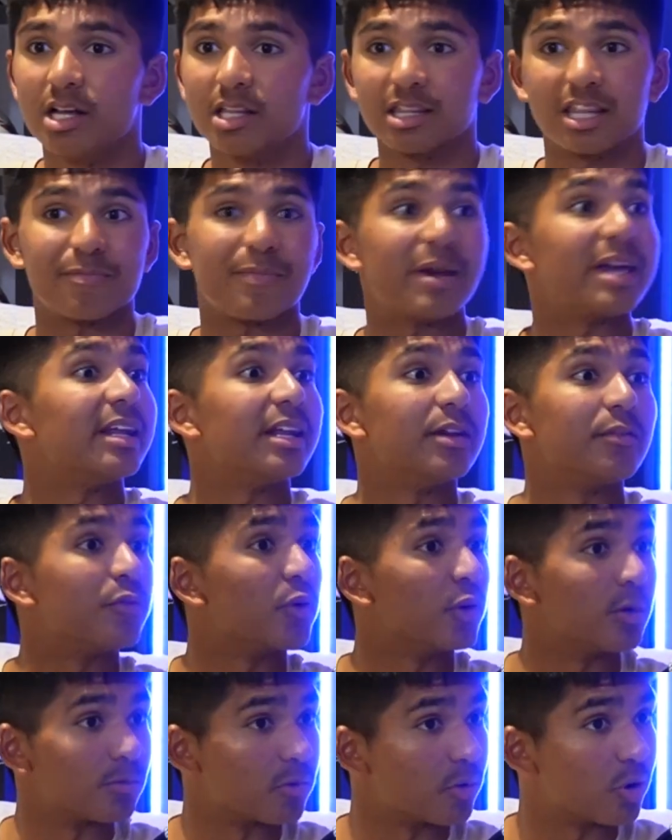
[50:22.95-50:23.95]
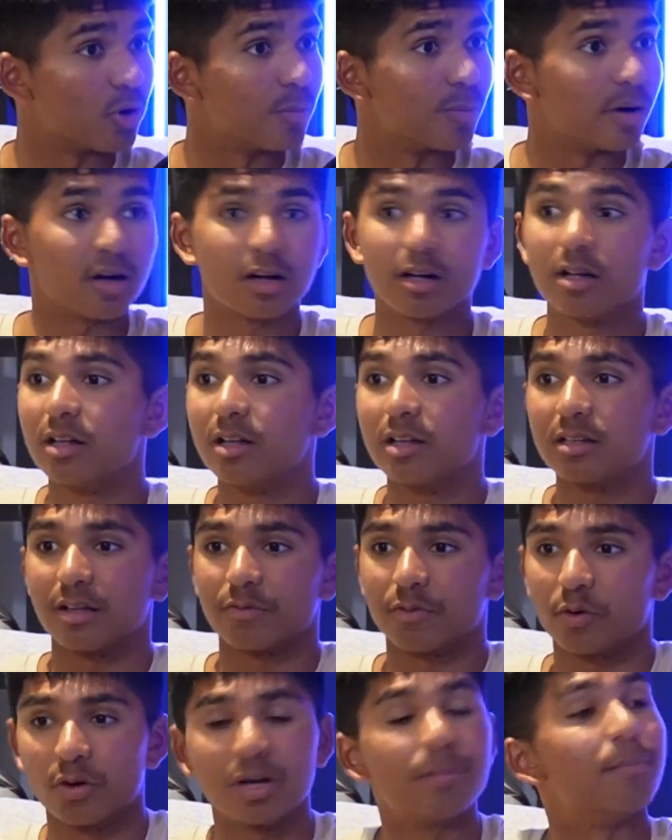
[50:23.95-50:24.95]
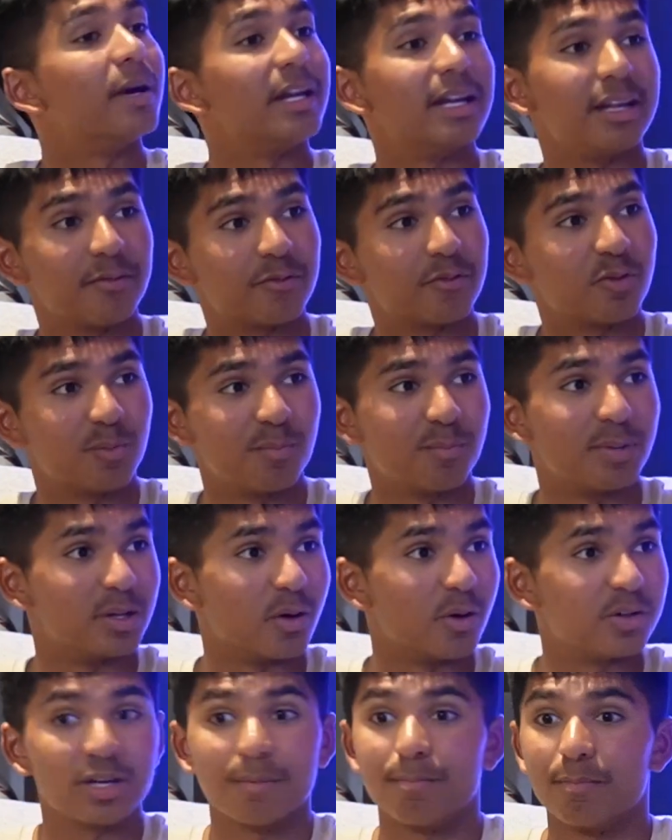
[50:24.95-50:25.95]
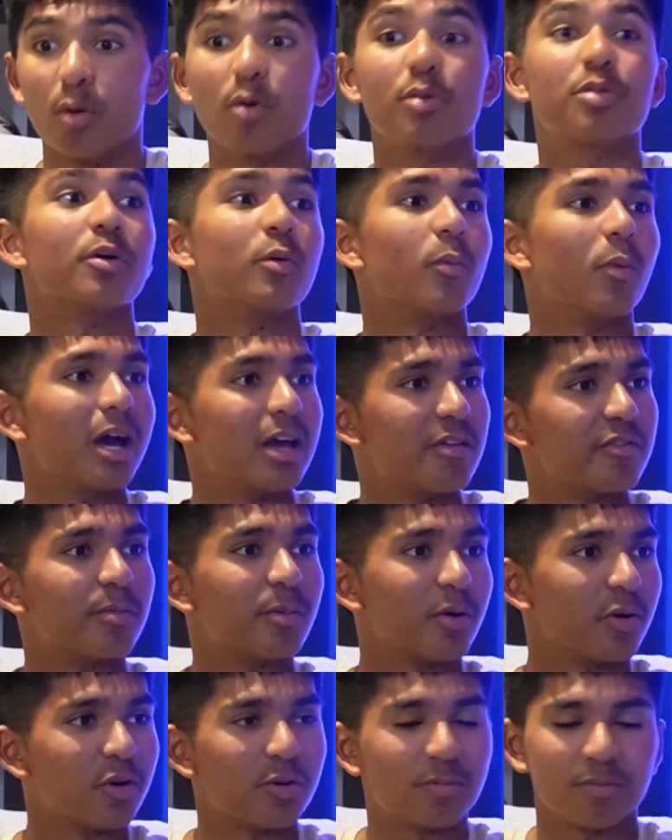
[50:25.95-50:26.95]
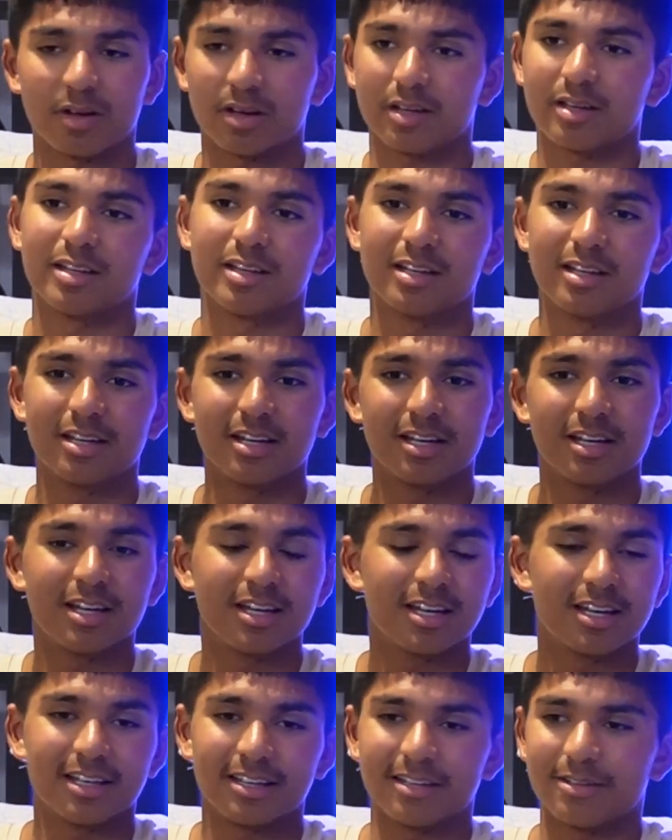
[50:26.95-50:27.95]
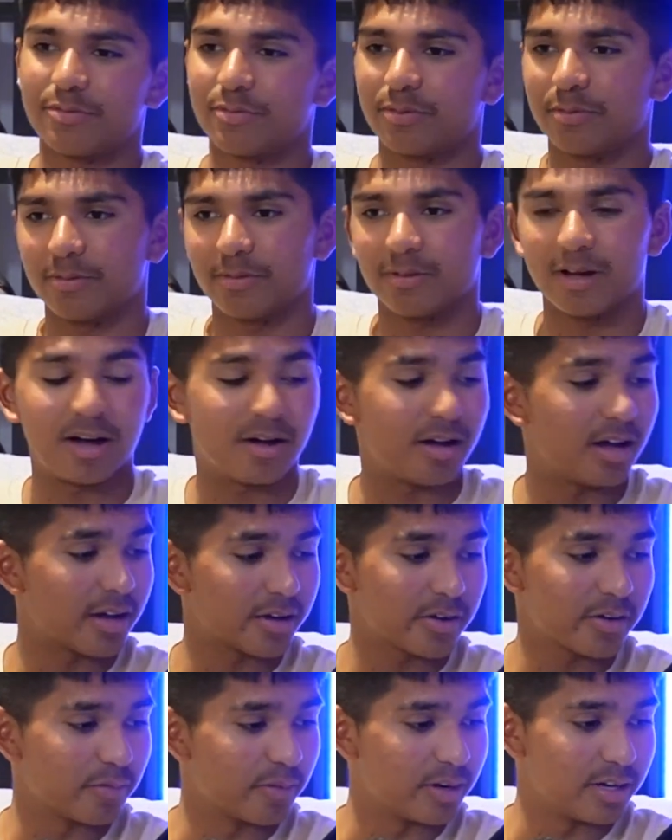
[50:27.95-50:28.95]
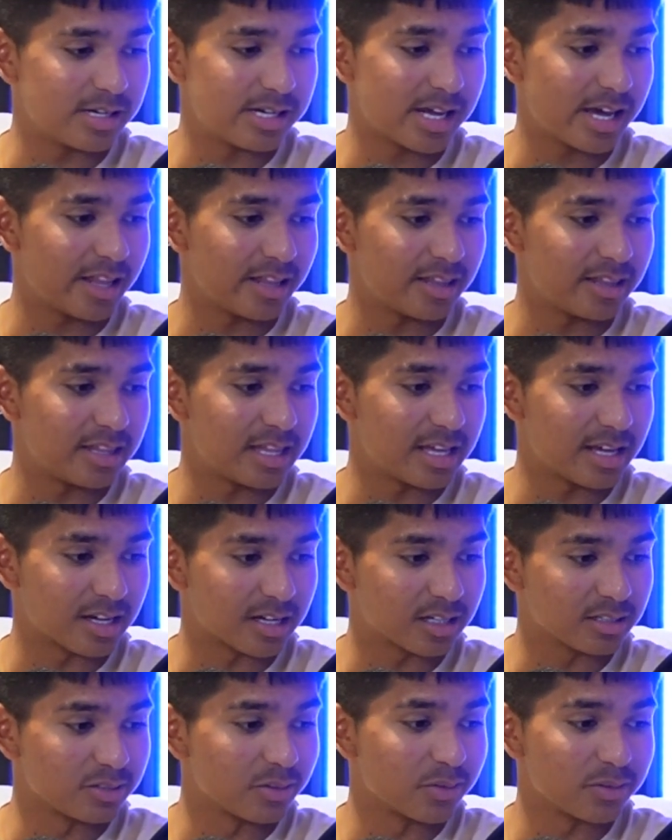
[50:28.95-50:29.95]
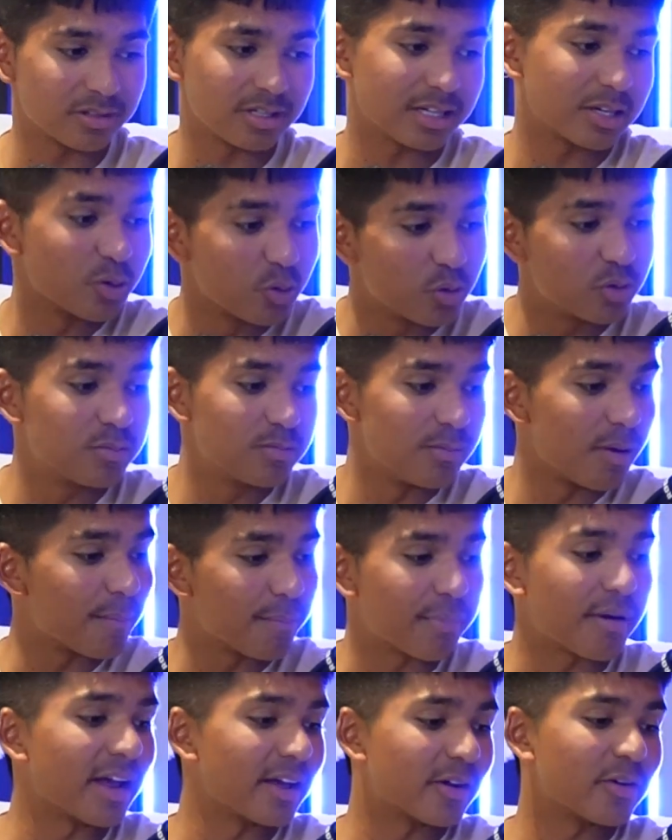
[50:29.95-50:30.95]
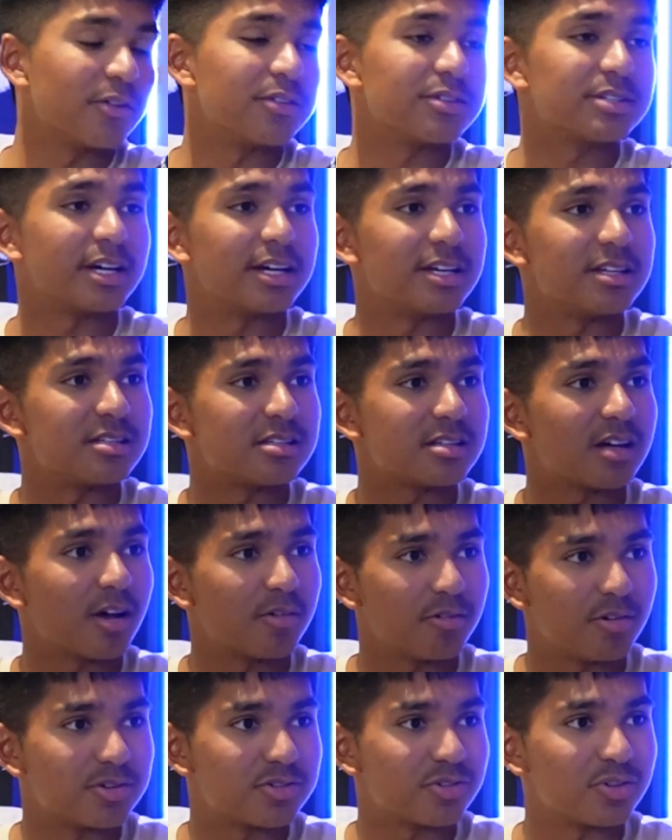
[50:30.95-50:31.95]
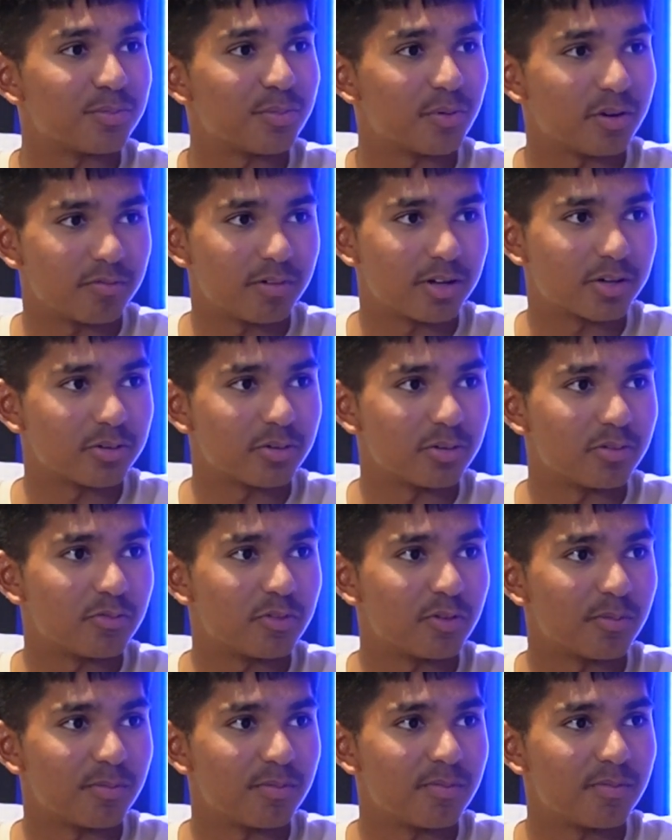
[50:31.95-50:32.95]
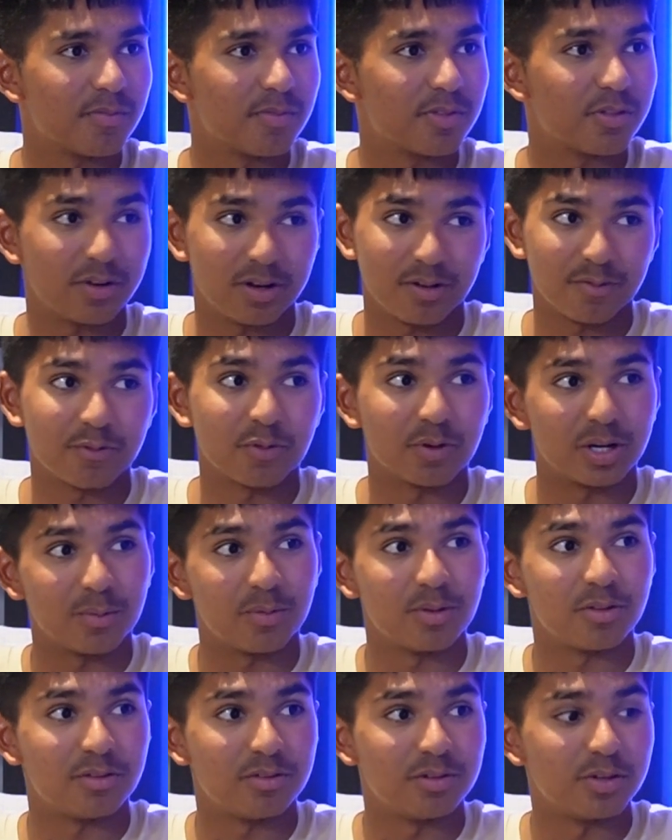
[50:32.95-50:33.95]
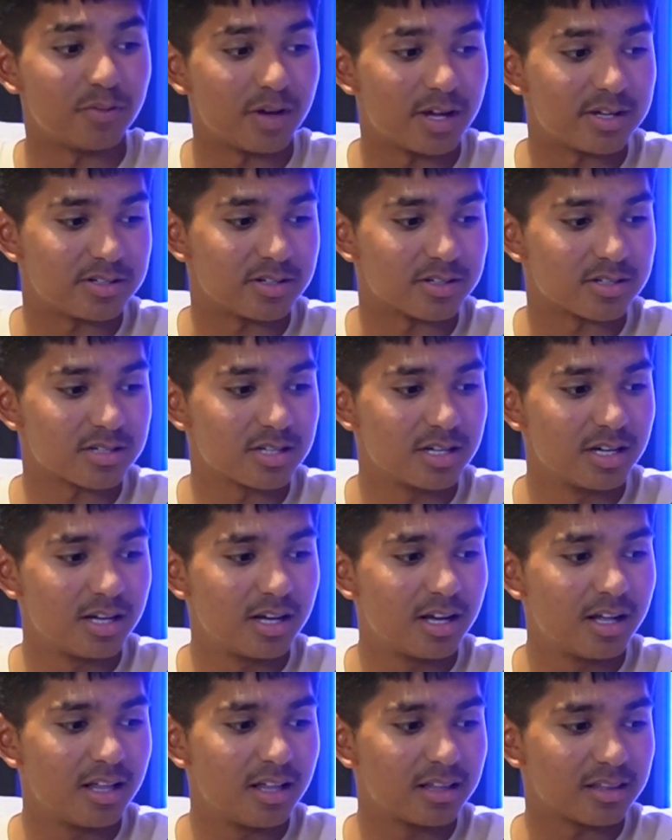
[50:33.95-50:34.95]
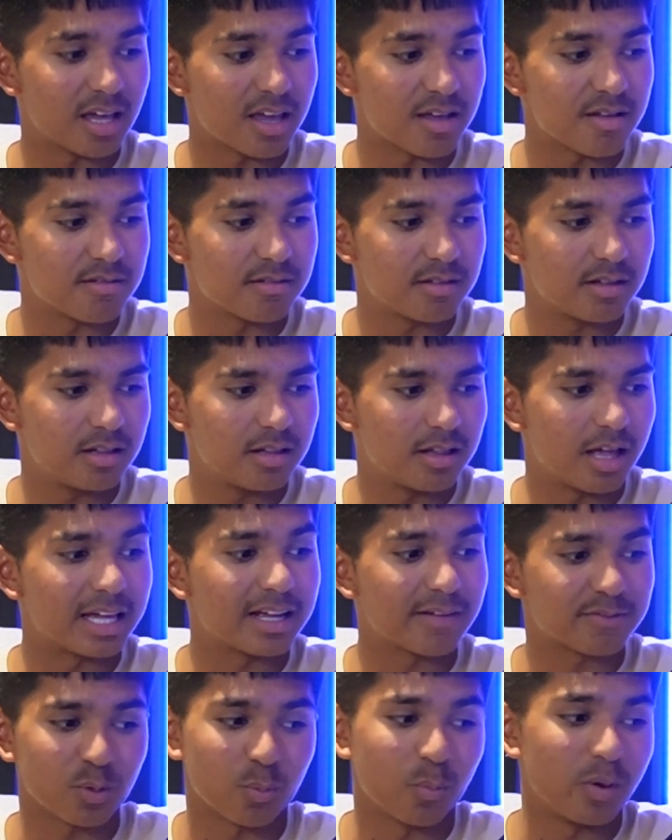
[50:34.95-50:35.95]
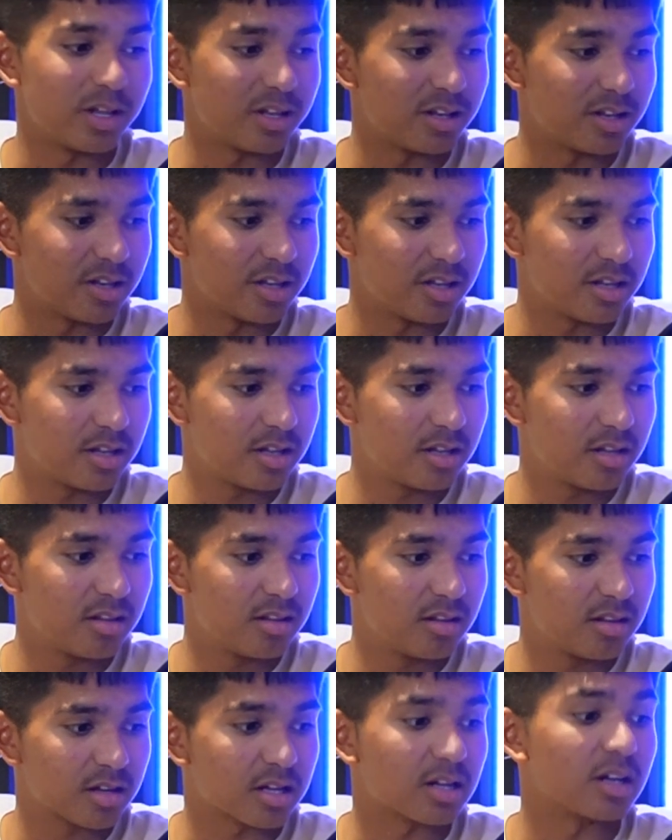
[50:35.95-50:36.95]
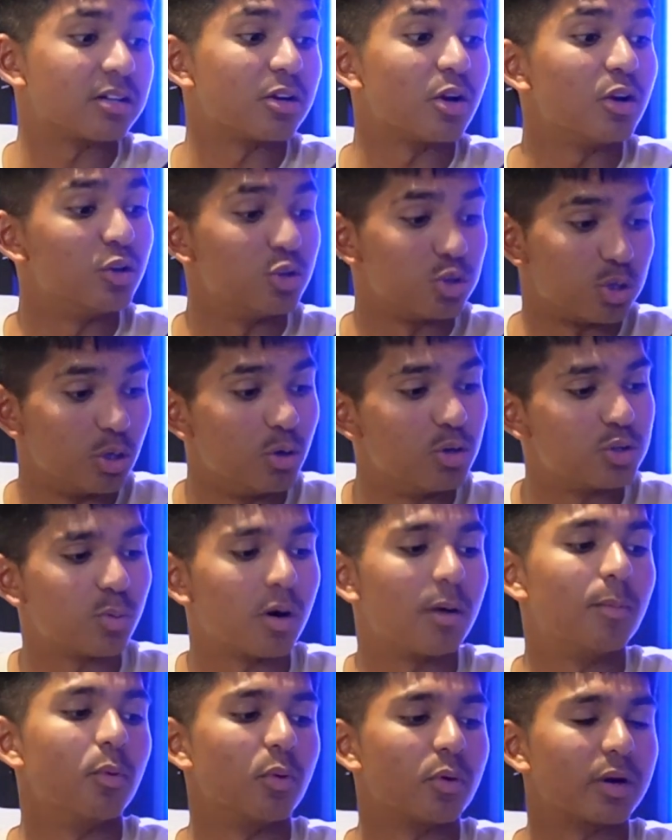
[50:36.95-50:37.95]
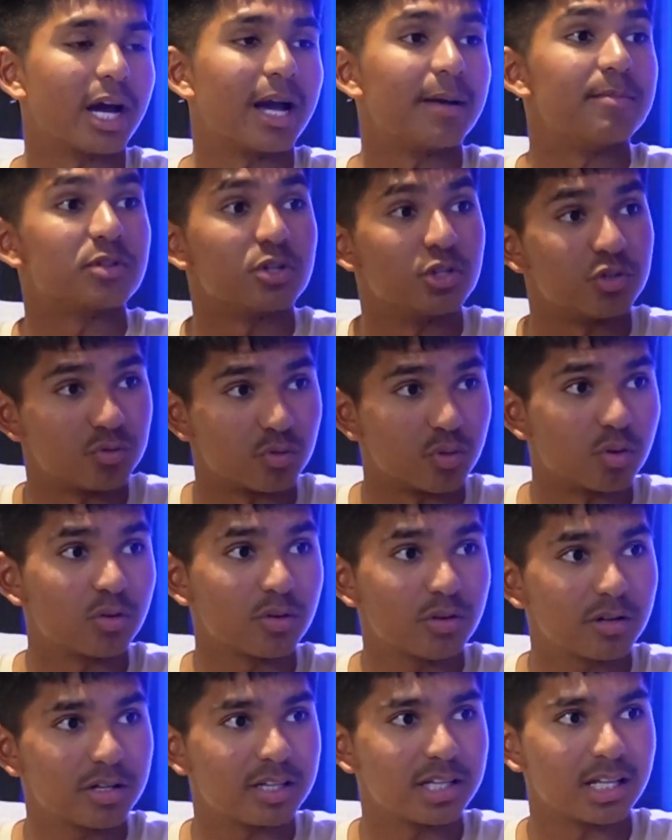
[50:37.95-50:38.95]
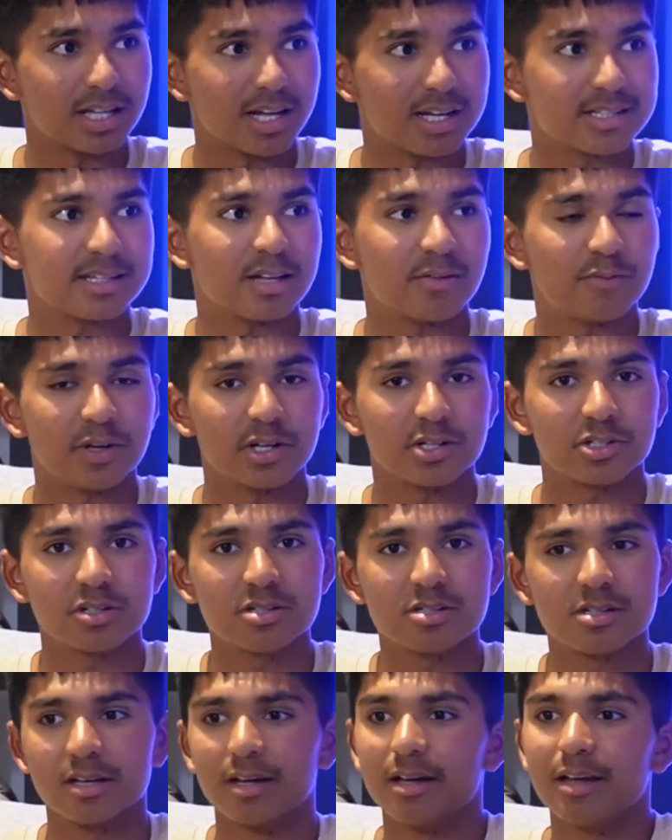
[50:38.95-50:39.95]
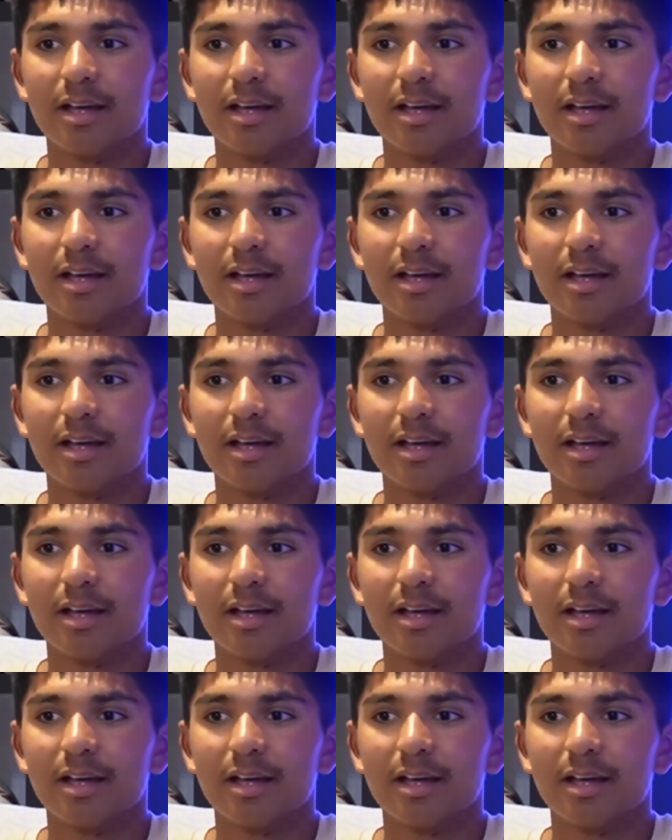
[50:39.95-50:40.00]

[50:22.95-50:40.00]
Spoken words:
They've beaten informed Roma. They've gone and beaten informed Bologna, both away from home. I got written down they could break Conte's 102-point record from 13-14 with Juventus. Yep. They have to win, not lose one more game to draw it in the last 10 fixtures.